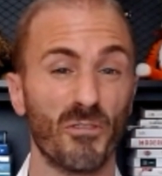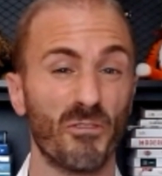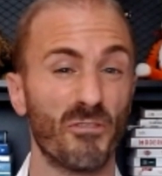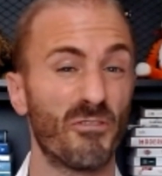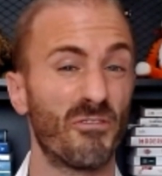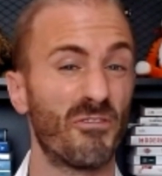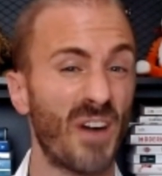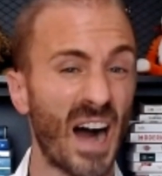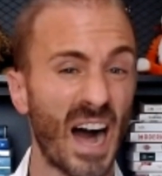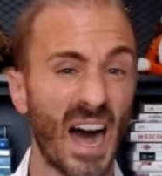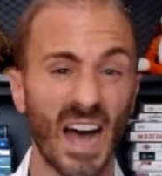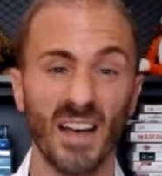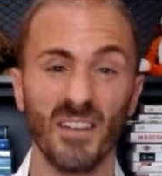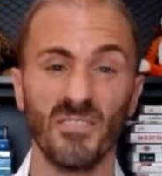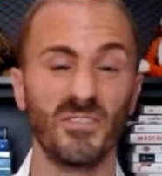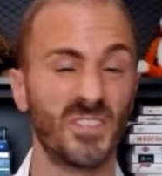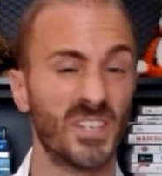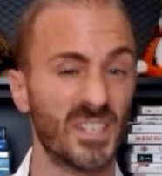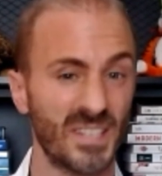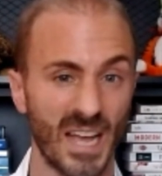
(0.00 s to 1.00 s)
5
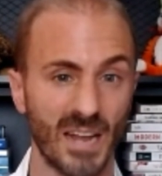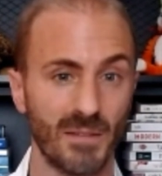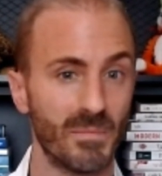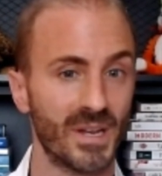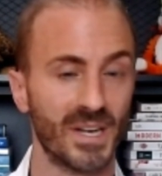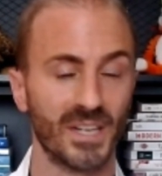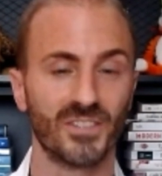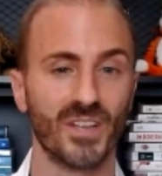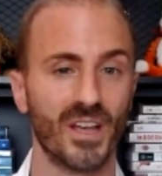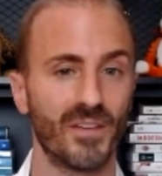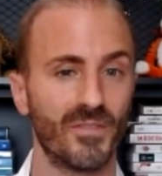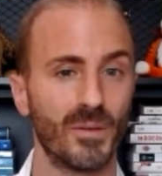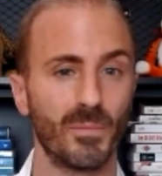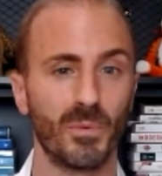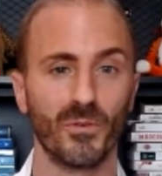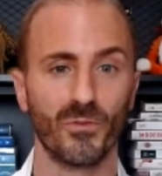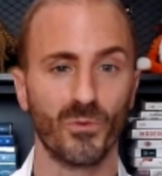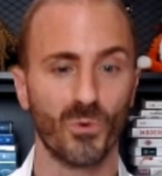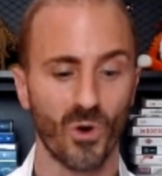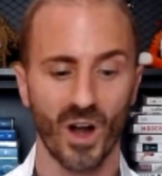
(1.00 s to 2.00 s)
to 10 minutes of it
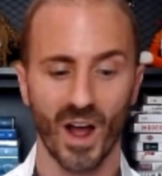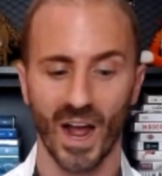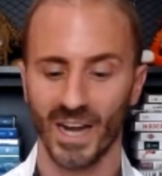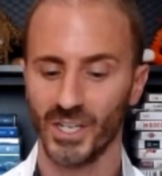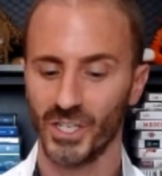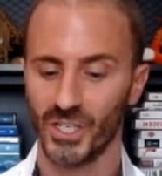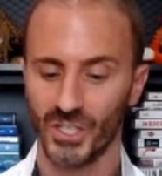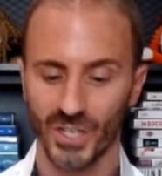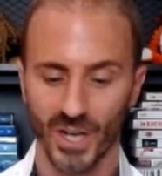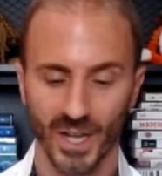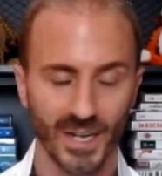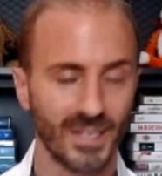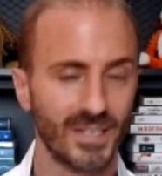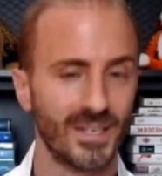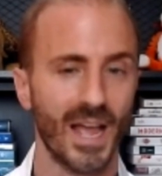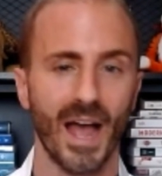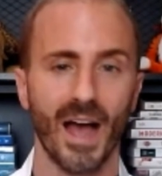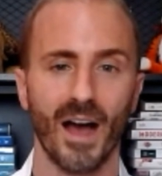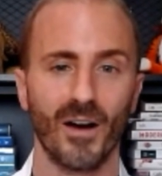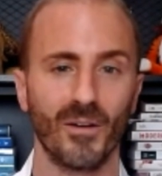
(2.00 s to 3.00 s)
before I shut it
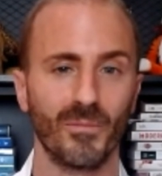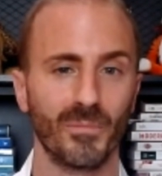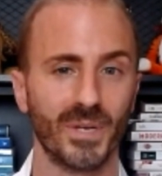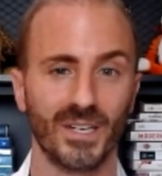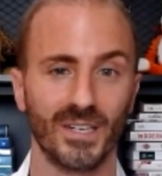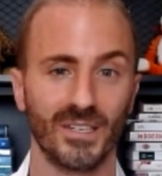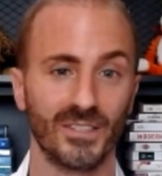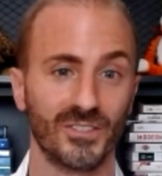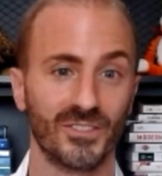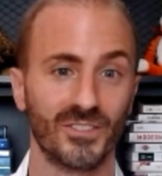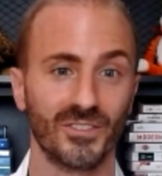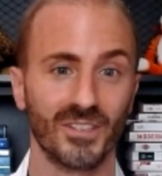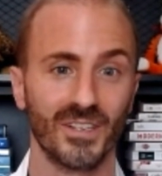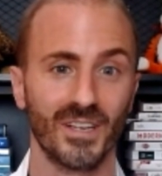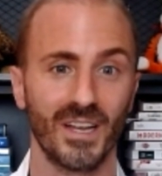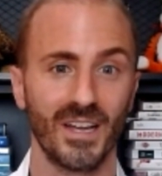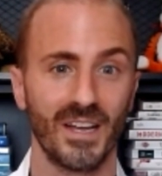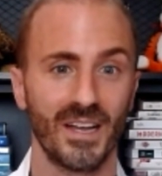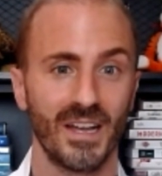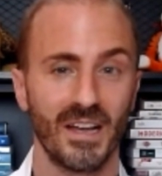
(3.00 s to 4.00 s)
down because
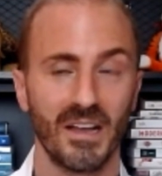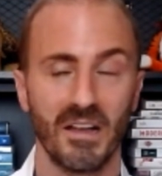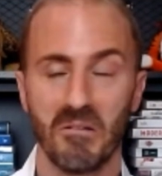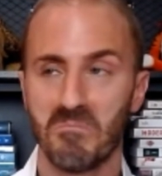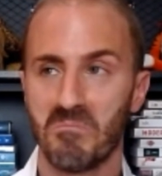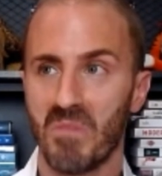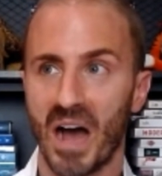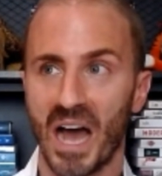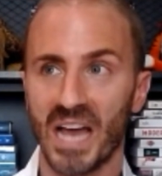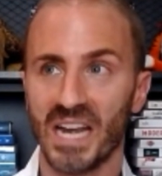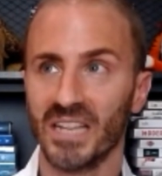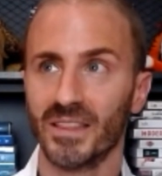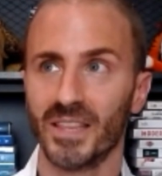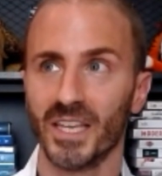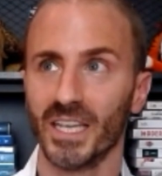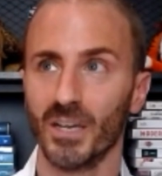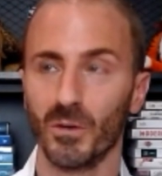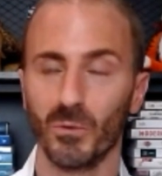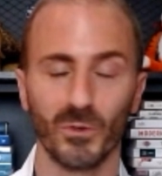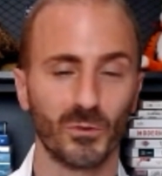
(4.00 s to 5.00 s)
I didn't think it
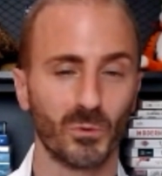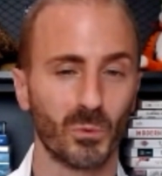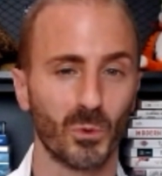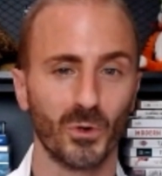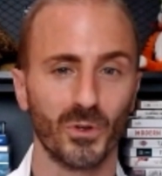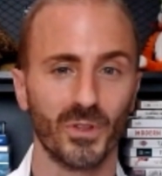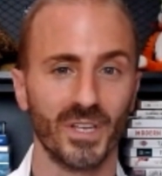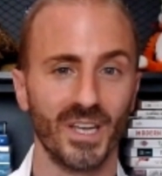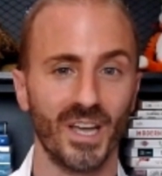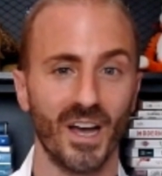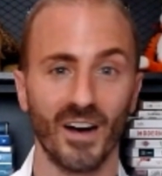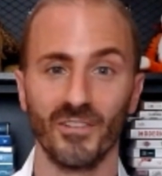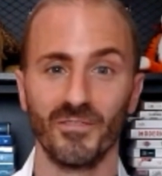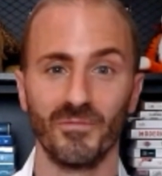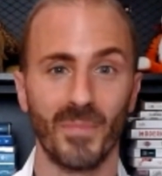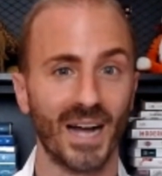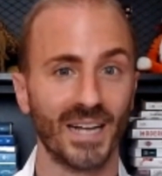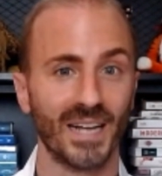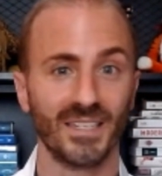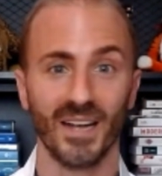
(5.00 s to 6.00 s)
was worthy of
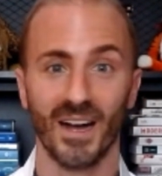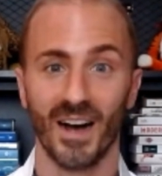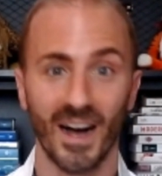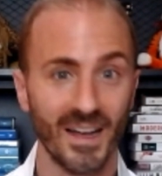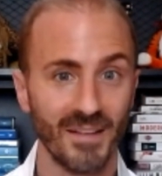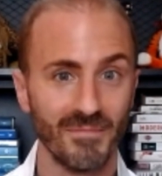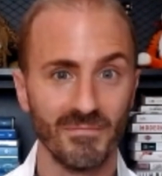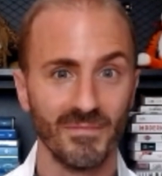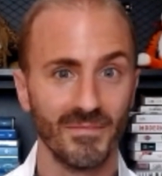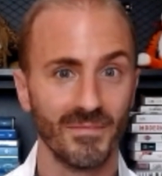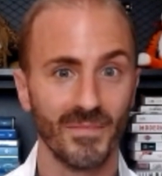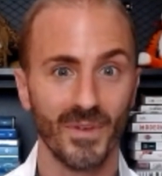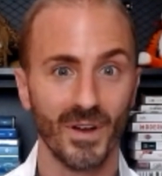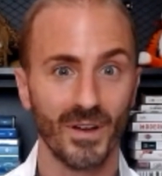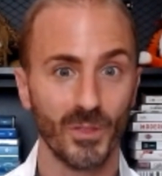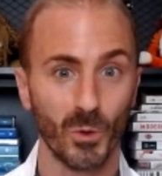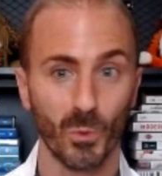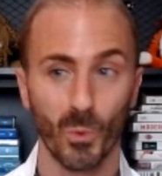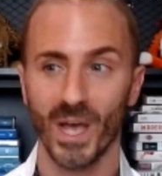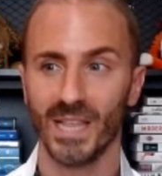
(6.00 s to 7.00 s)
my time. The
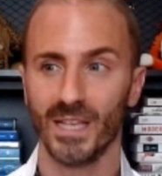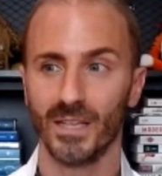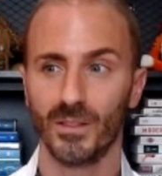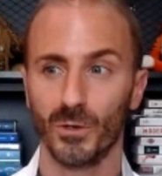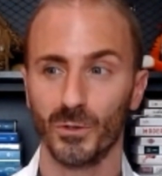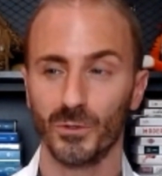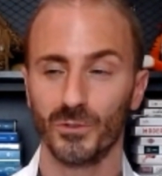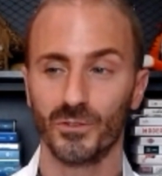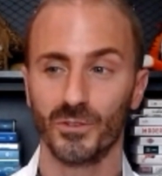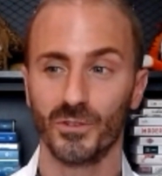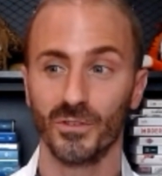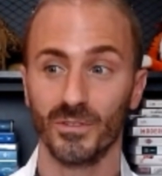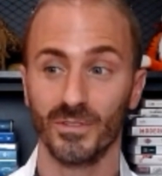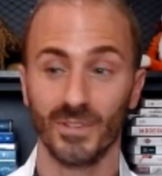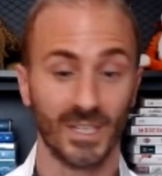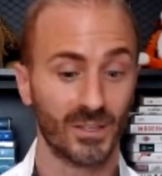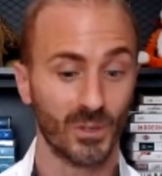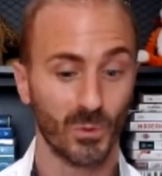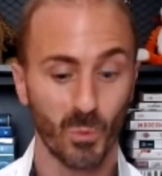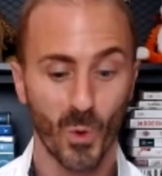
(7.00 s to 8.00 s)
way that the
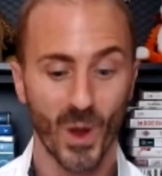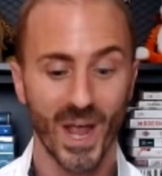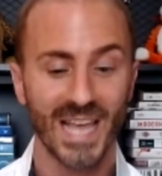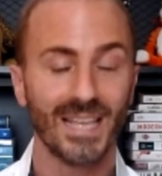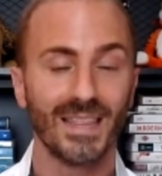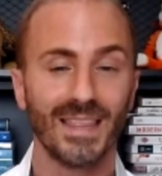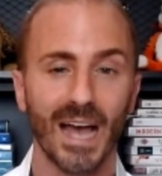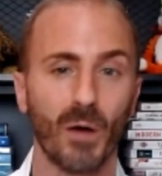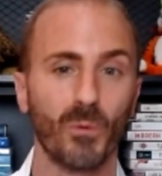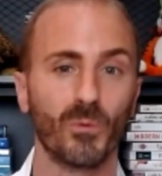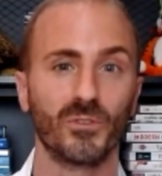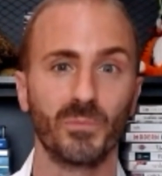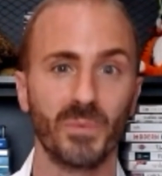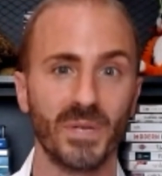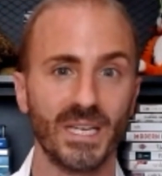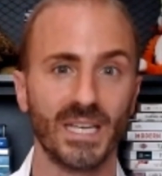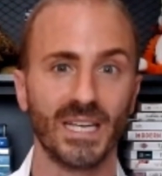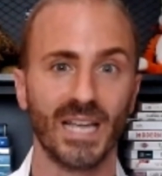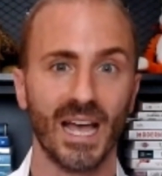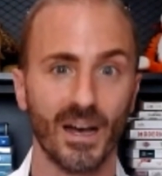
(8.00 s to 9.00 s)
way that was
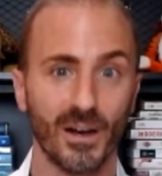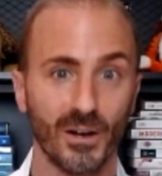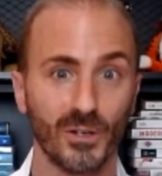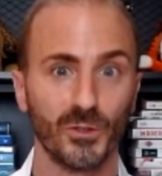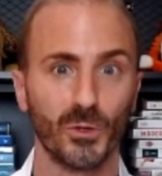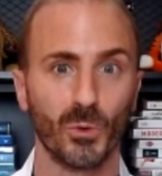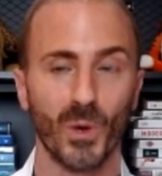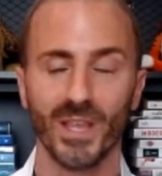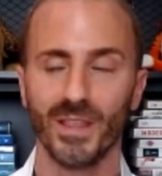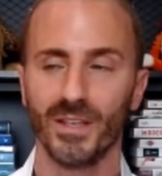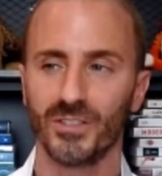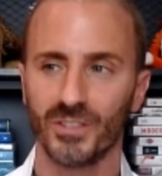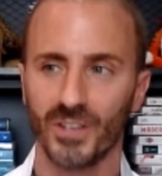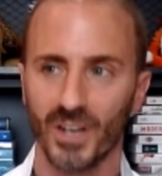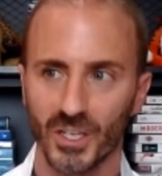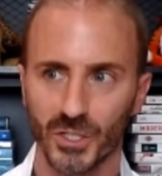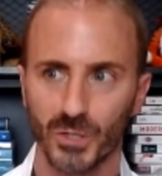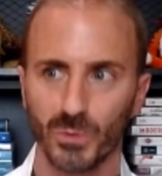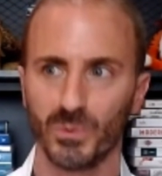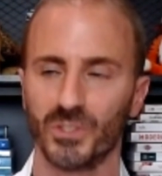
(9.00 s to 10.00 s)
being held, the way the
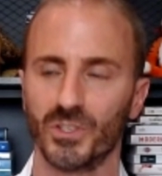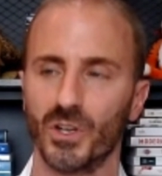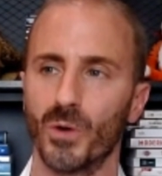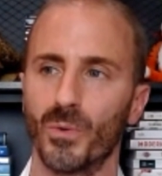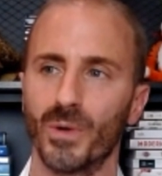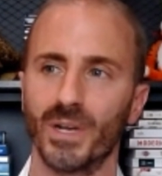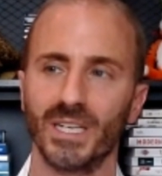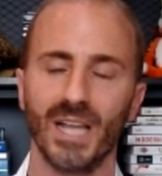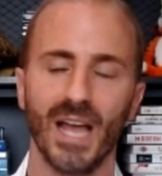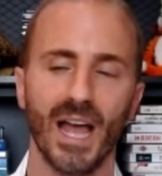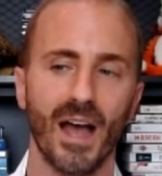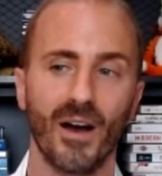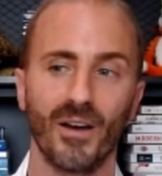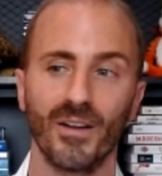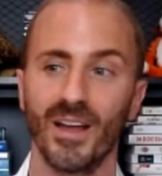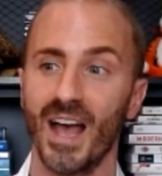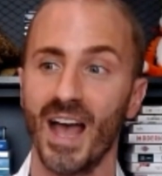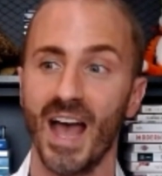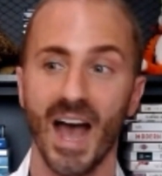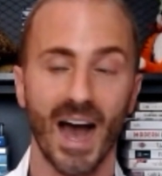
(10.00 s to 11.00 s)
discussion was going down,
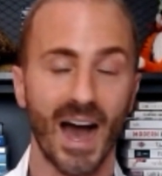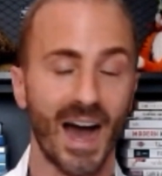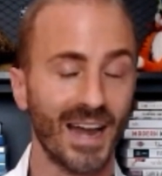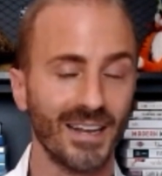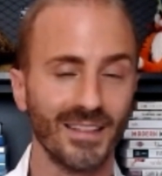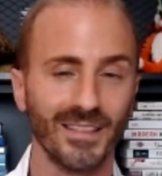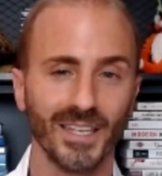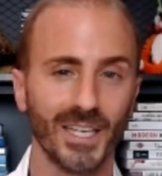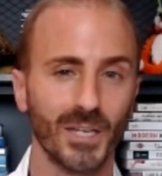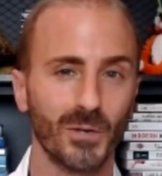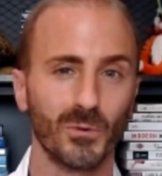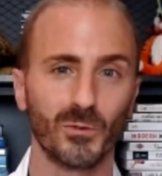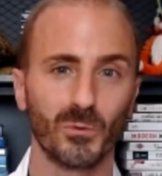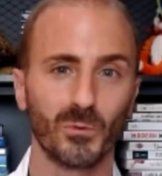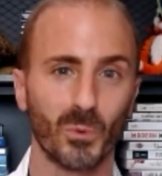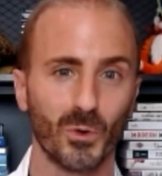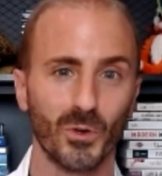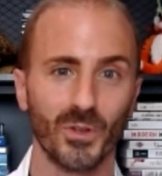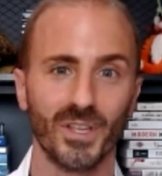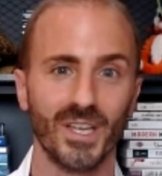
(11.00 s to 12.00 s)
I didn't think it was
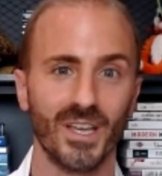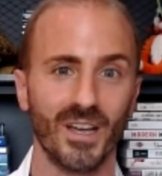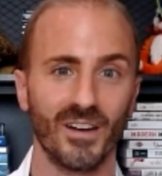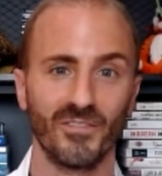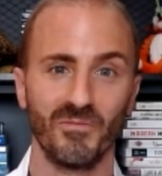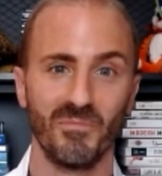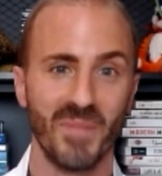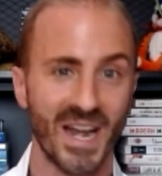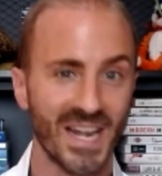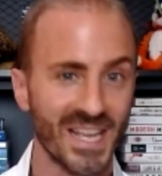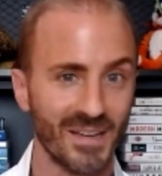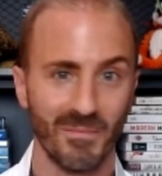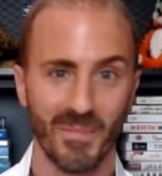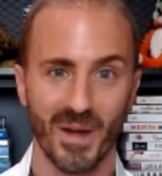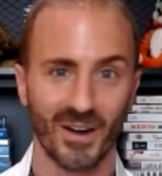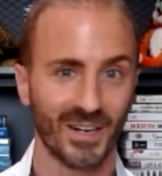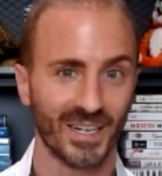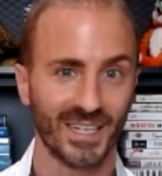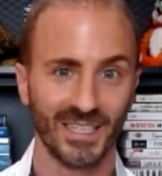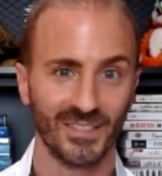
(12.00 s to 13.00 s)
worthy of many
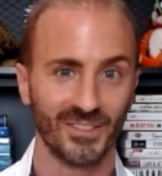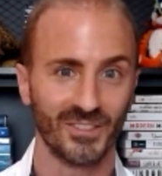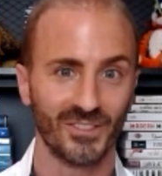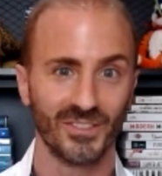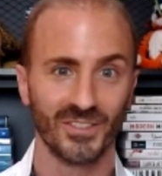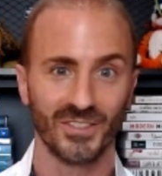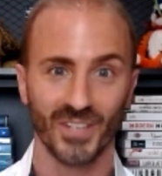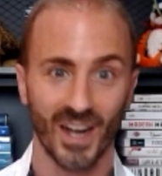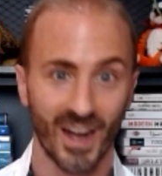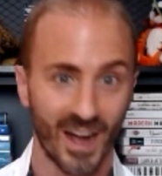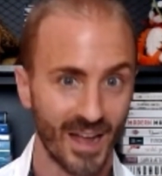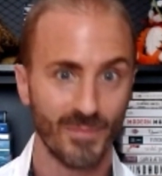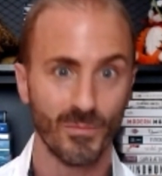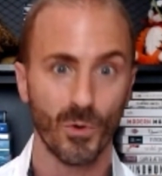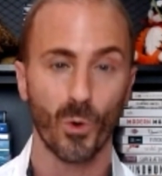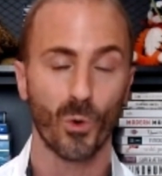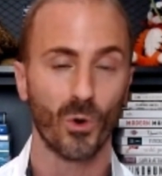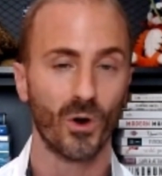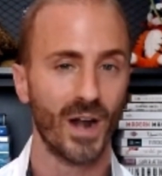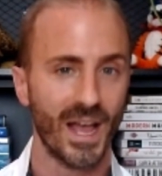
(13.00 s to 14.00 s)
Americans' time
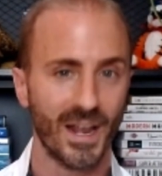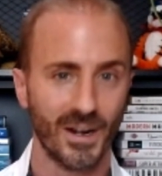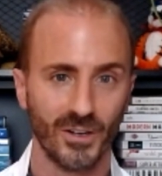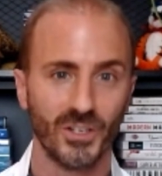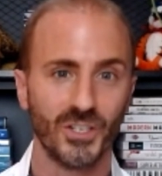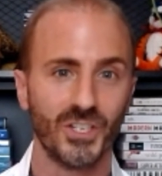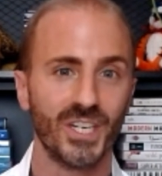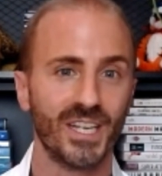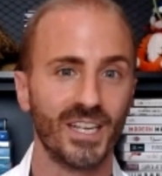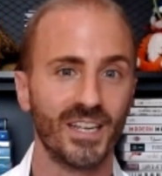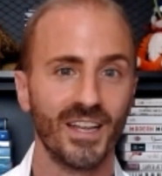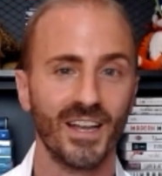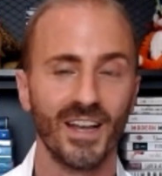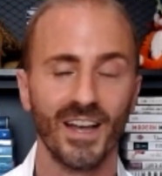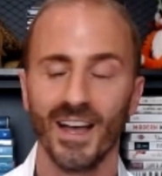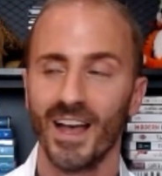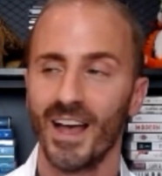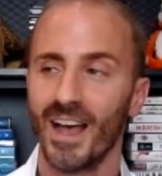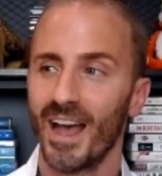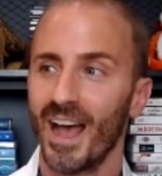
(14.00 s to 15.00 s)
or energy.
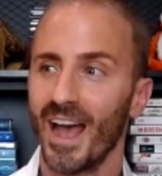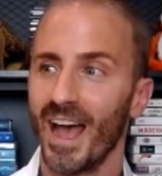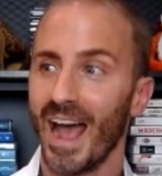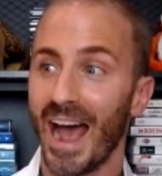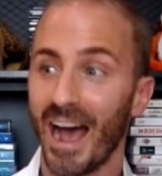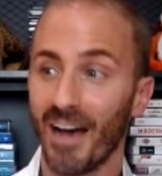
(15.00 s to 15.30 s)
Yeah.